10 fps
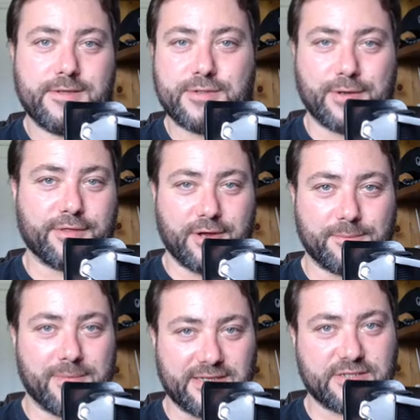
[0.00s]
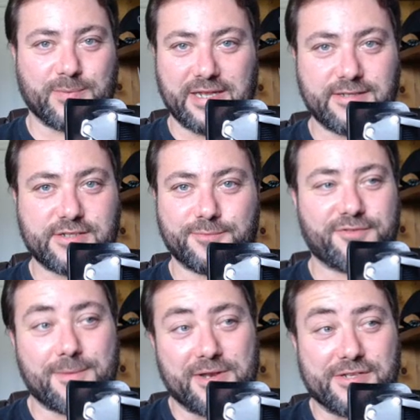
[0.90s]
So I thought I'd mansplain some
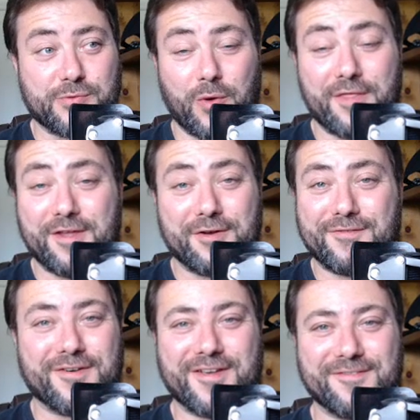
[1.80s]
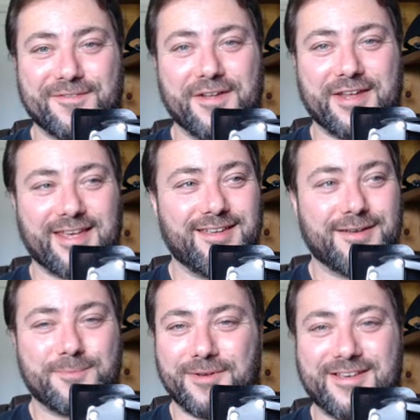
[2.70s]
feminists why they're not fucking funny.
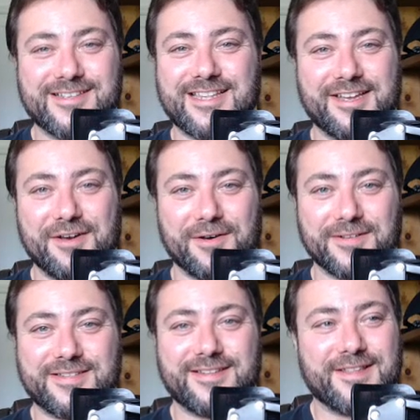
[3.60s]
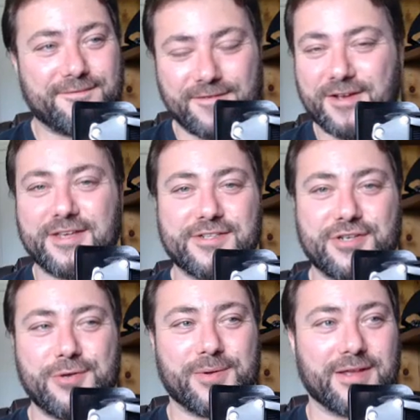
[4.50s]
Because they're not. They're fucking
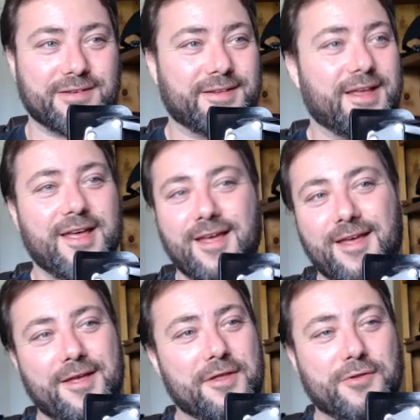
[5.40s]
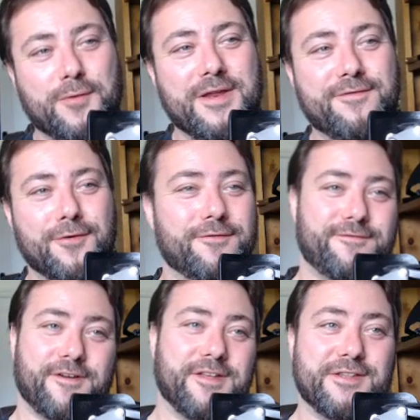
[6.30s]
stupid. 24
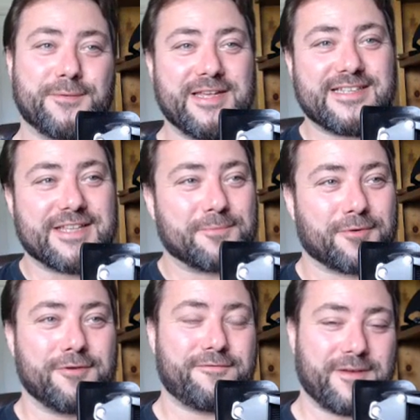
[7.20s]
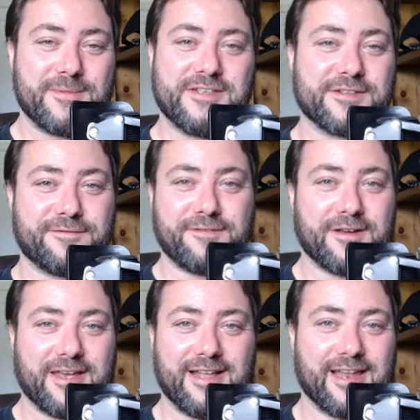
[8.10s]
funny tweets that prove feminists are
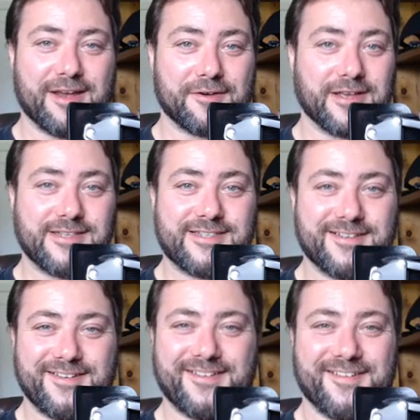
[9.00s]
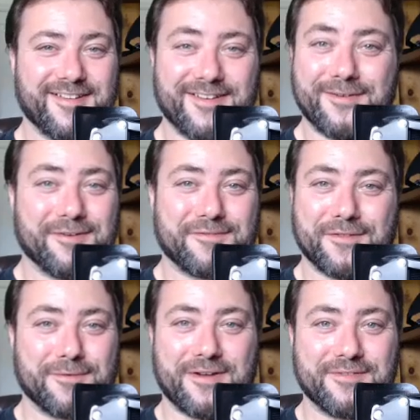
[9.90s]
fucking hilarious. Not
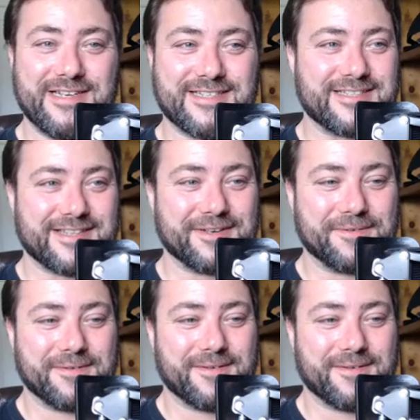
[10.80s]
for the right reasons, though.